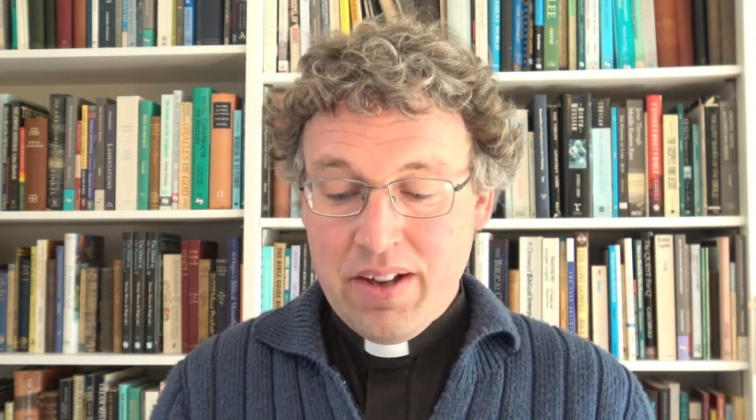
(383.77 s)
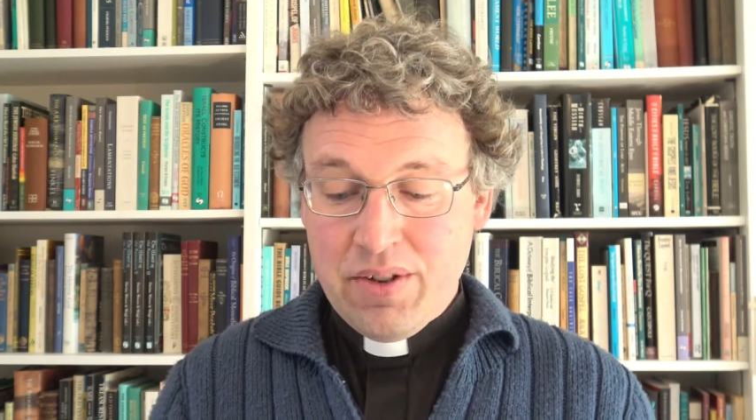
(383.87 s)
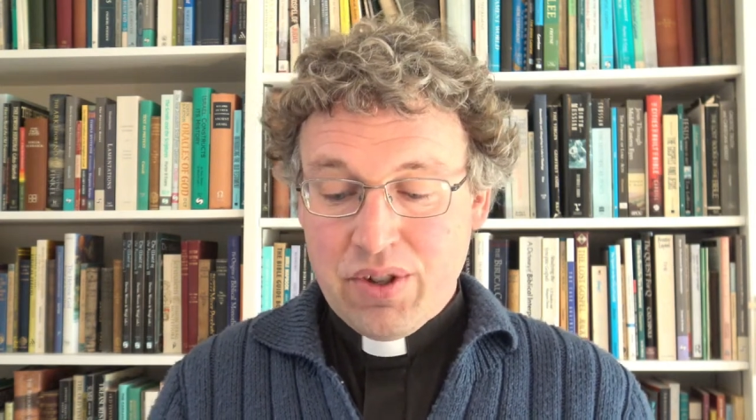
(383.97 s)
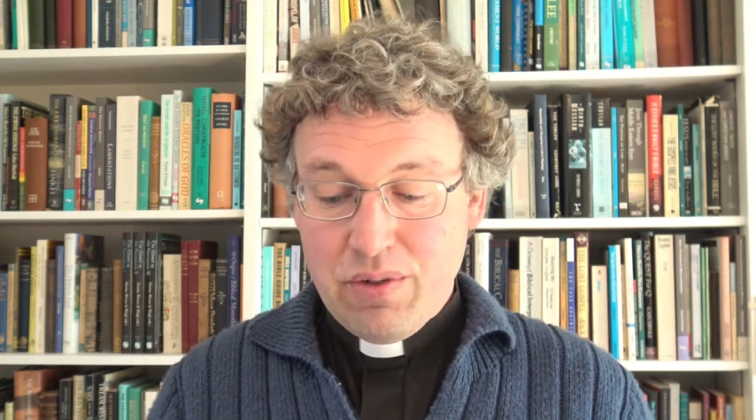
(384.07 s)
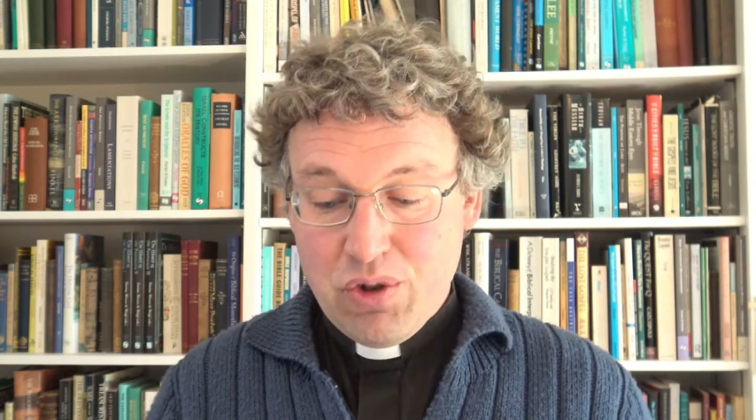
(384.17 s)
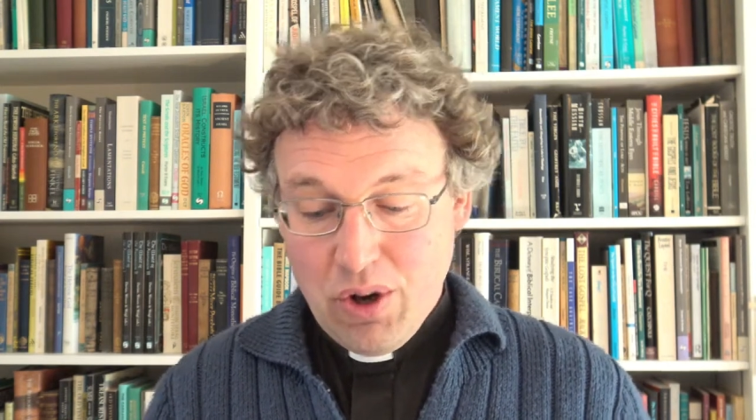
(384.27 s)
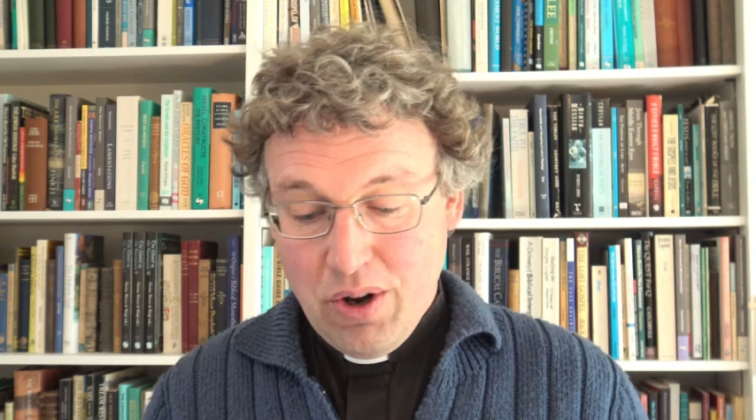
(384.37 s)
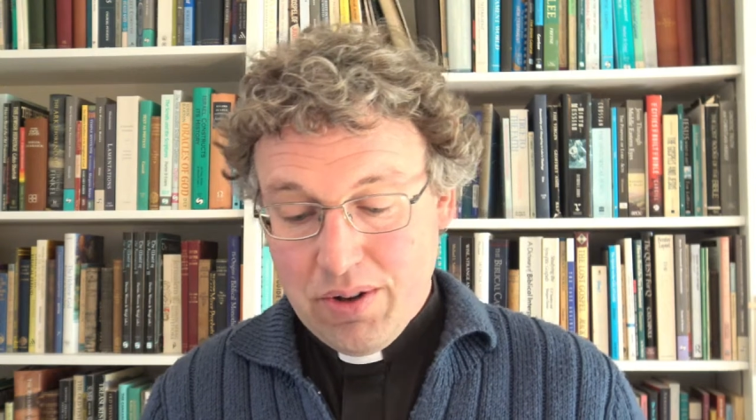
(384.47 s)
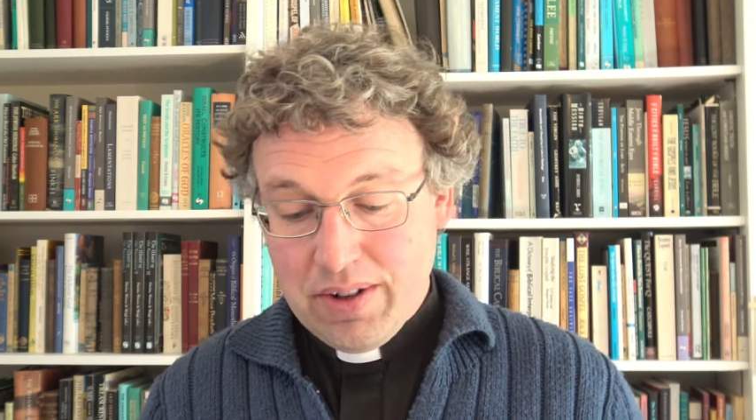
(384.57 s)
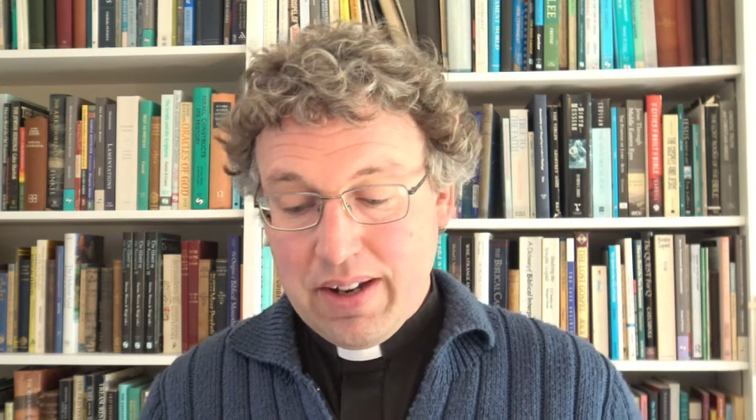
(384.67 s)
So
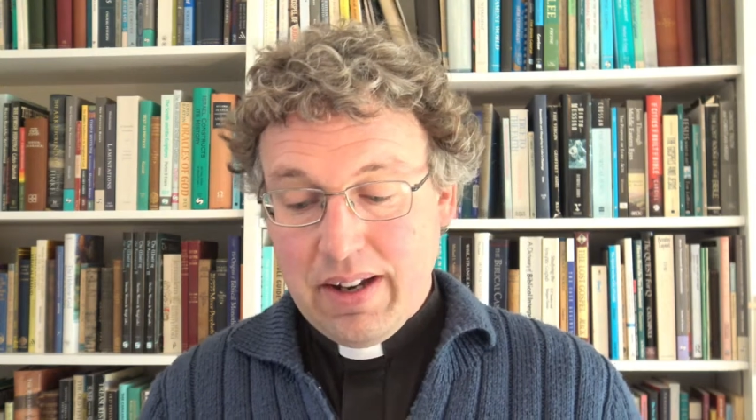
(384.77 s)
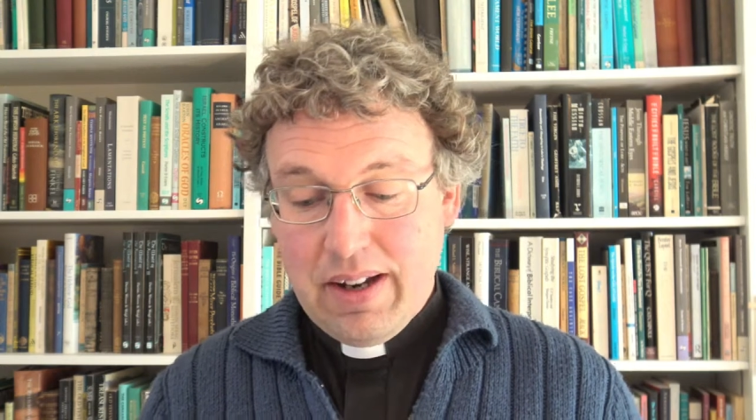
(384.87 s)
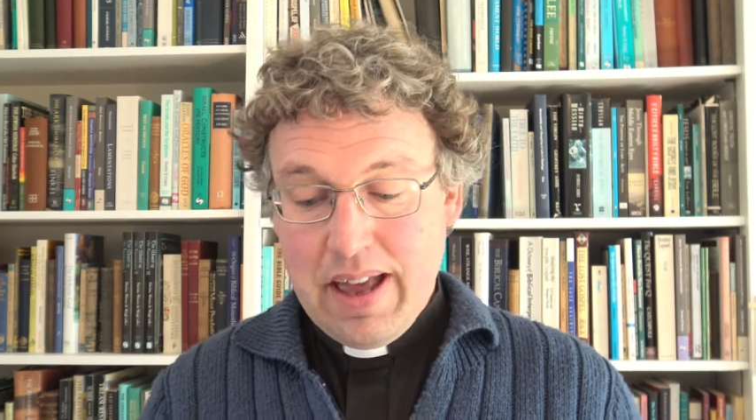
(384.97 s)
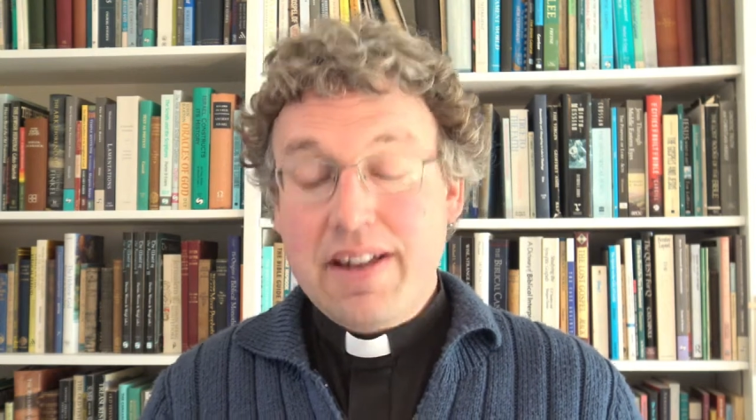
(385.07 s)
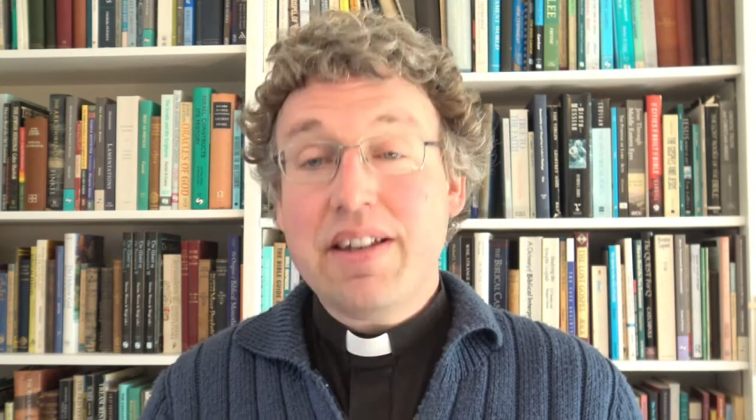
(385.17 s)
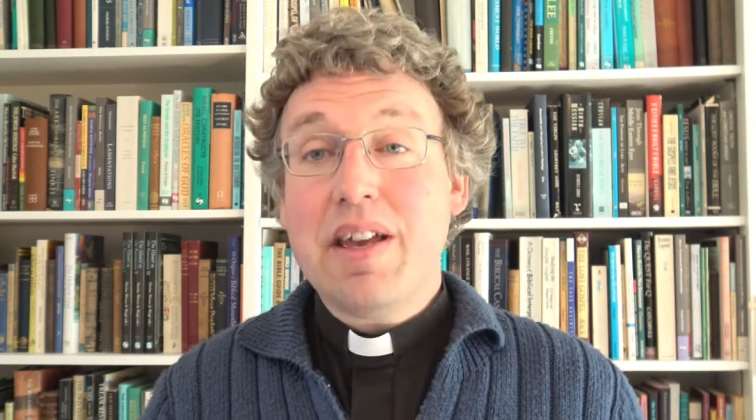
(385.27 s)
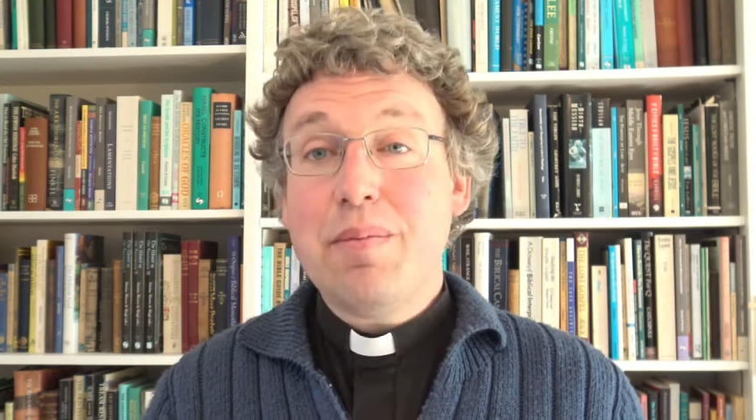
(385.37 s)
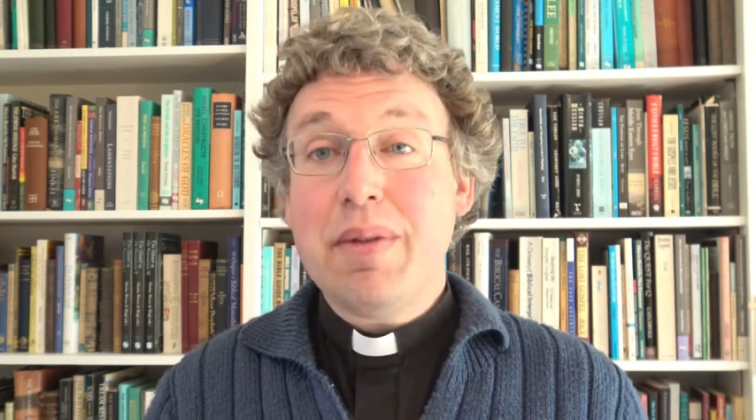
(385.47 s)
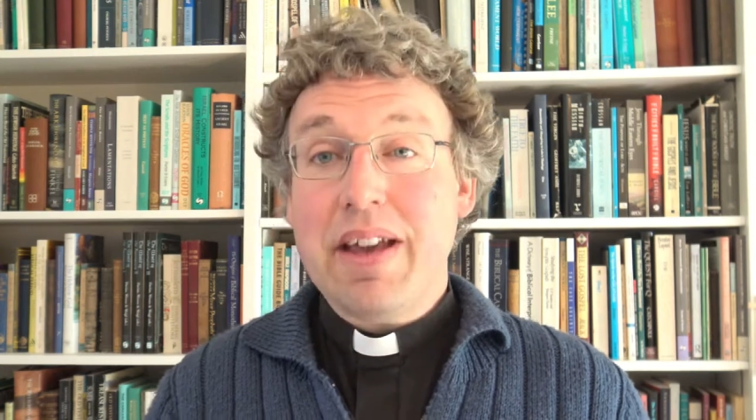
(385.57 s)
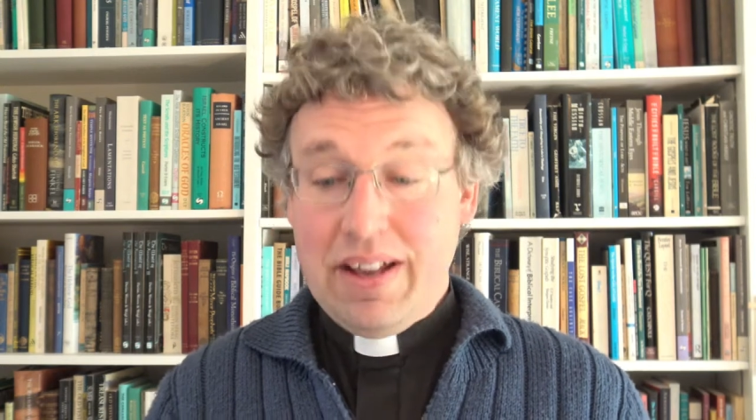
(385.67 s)
John led
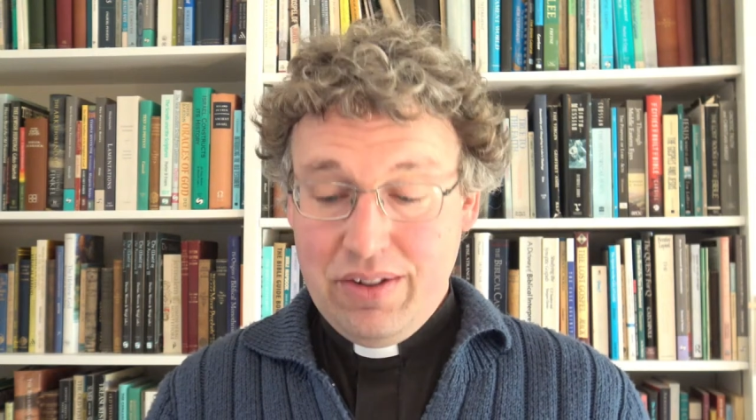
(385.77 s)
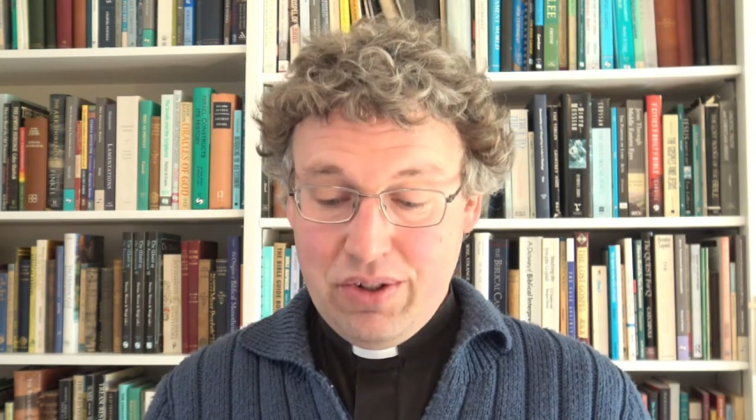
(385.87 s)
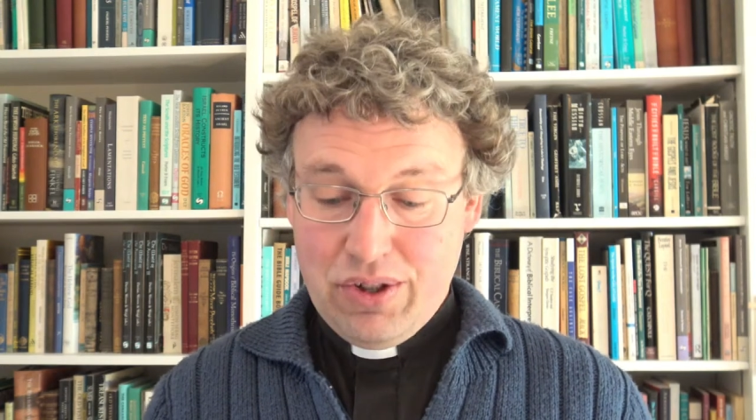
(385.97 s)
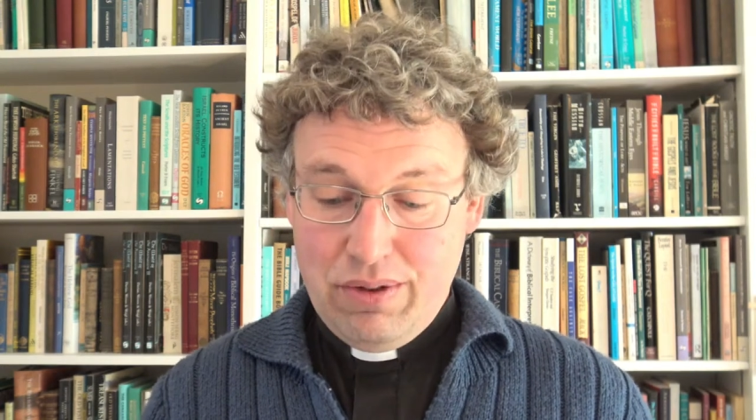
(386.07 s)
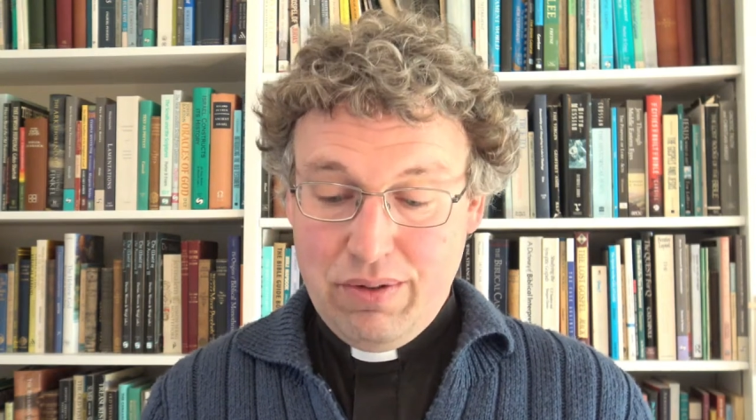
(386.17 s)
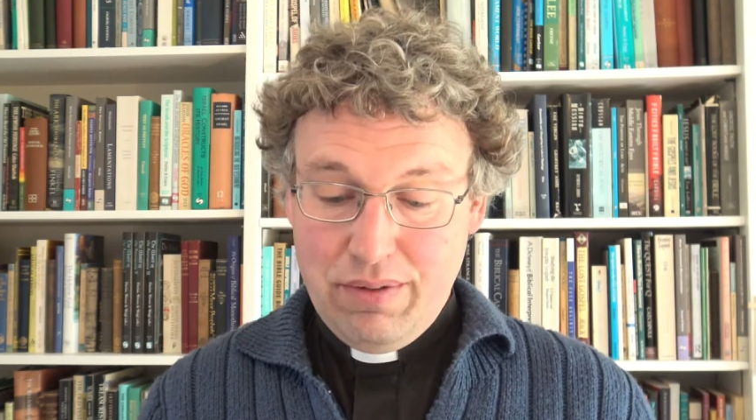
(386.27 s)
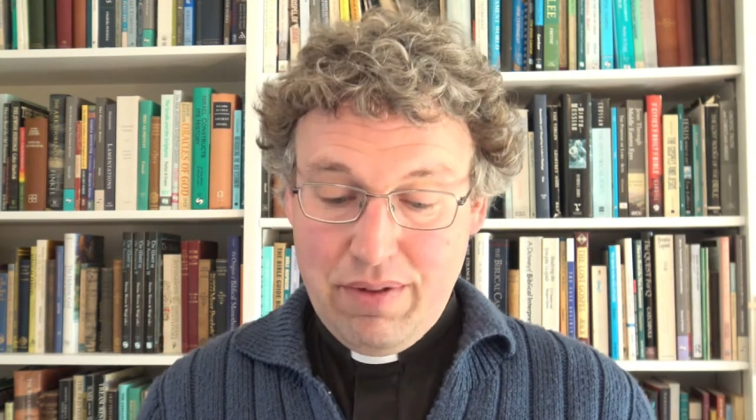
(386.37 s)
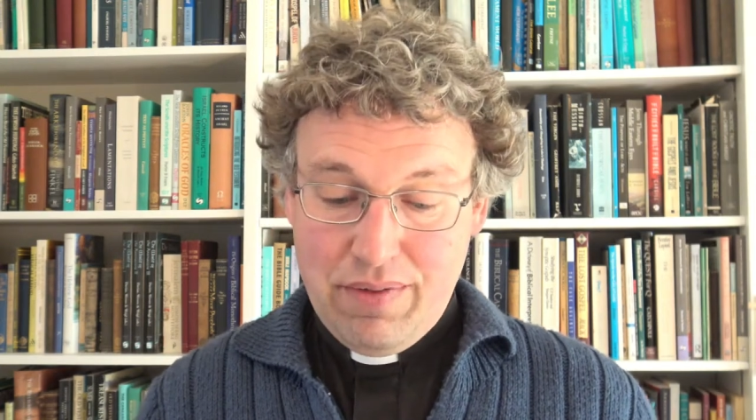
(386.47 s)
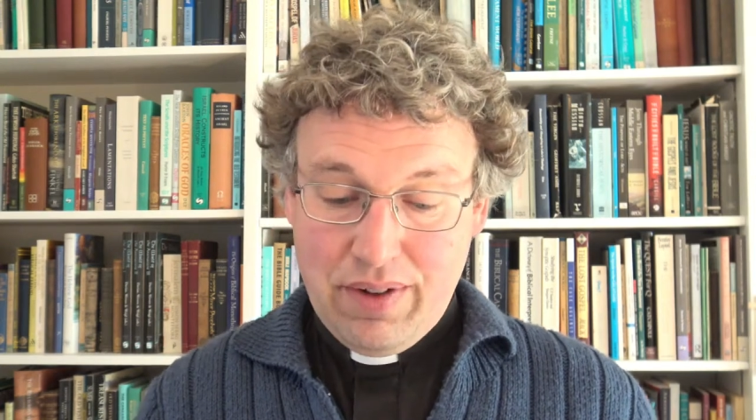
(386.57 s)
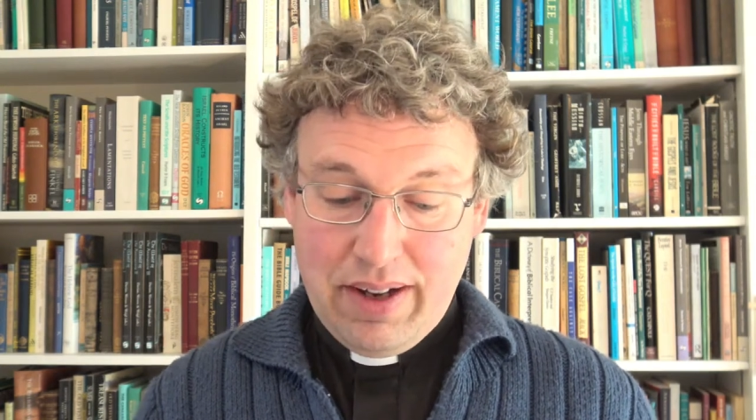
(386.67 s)
him into the
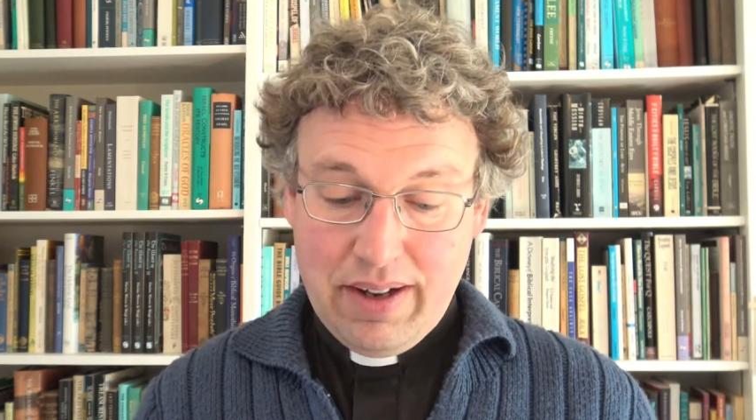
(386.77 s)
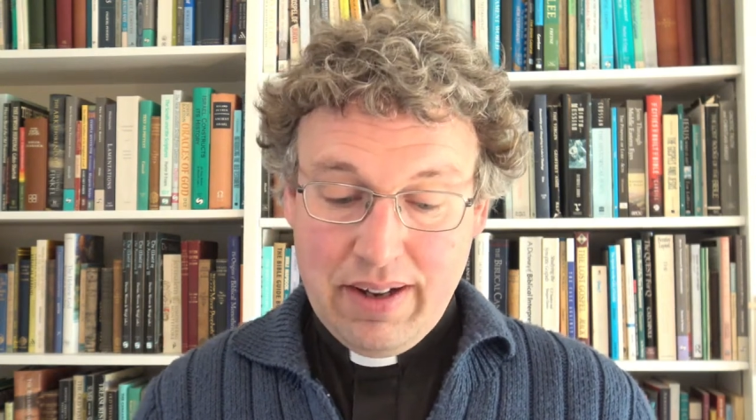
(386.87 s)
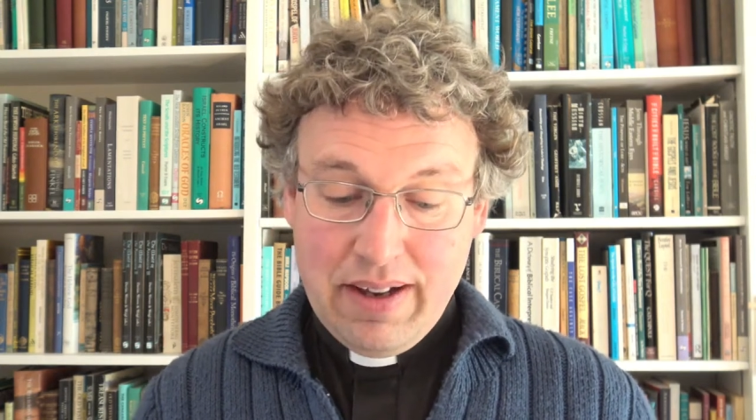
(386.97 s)
river